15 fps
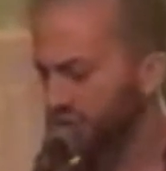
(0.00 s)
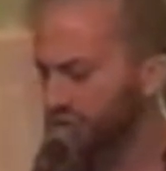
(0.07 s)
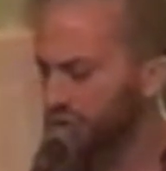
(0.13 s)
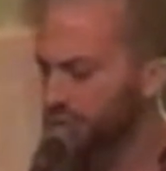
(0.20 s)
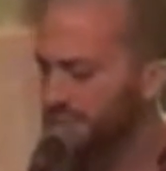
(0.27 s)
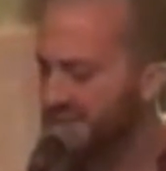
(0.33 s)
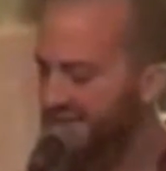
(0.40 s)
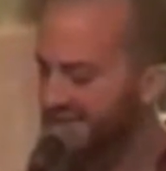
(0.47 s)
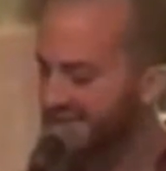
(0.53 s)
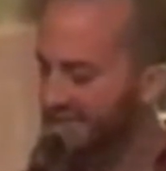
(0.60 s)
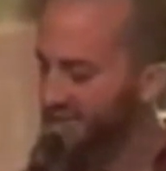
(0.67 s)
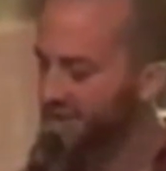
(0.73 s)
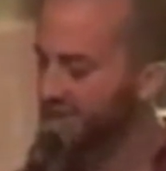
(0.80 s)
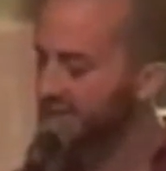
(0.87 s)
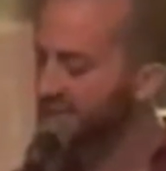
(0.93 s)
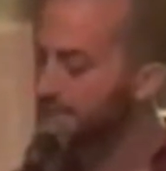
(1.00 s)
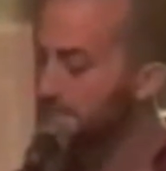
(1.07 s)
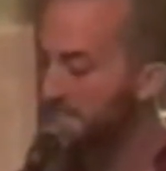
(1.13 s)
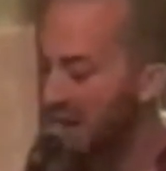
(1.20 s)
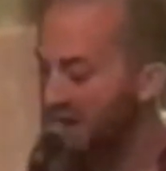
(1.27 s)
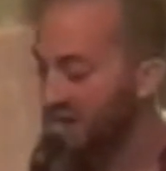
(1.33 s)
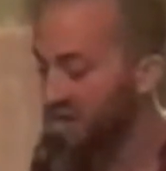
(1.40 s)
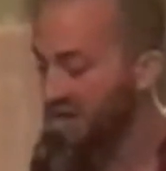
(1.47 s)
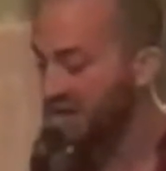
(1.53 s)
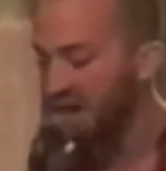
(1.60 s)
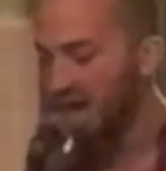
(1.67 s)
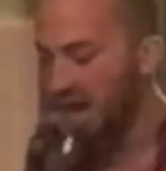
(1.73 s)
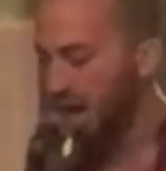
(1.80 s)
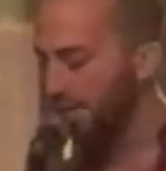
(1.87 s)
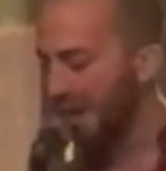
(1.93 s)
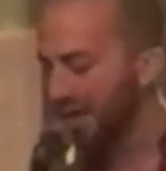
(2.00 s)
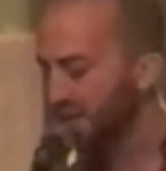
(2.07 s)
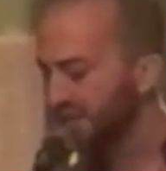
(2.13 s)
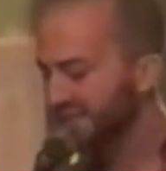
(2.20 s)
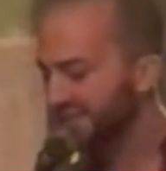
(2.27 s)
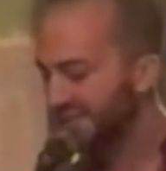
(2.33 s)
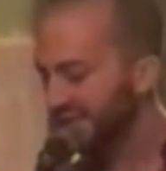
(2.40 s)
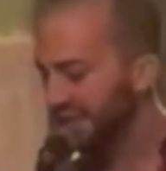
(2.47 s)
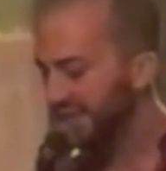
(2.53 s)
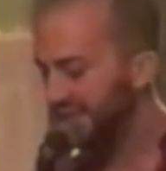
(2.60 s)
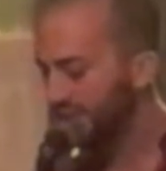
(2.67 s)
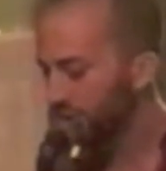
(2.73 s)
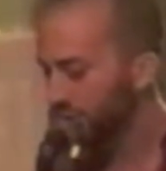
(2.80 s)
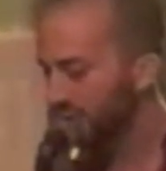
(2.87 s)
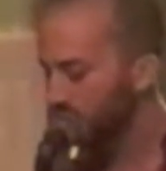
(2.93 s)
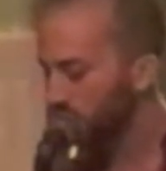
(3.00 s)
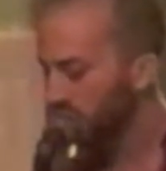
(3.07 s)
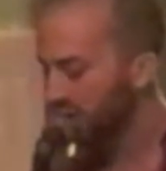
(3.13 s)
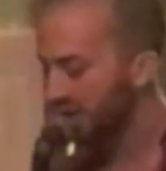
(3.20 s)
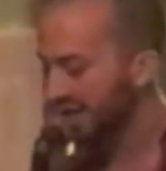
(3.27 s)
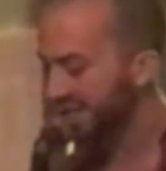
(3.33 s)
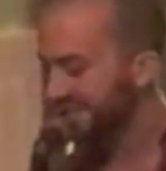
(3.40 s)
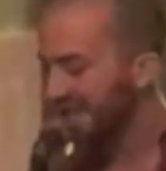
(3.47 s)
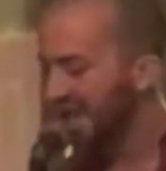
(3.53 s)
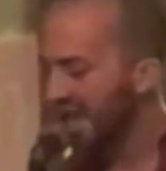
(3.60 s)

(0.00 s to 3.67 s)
Do you miss hearing us mutter about our silly human worries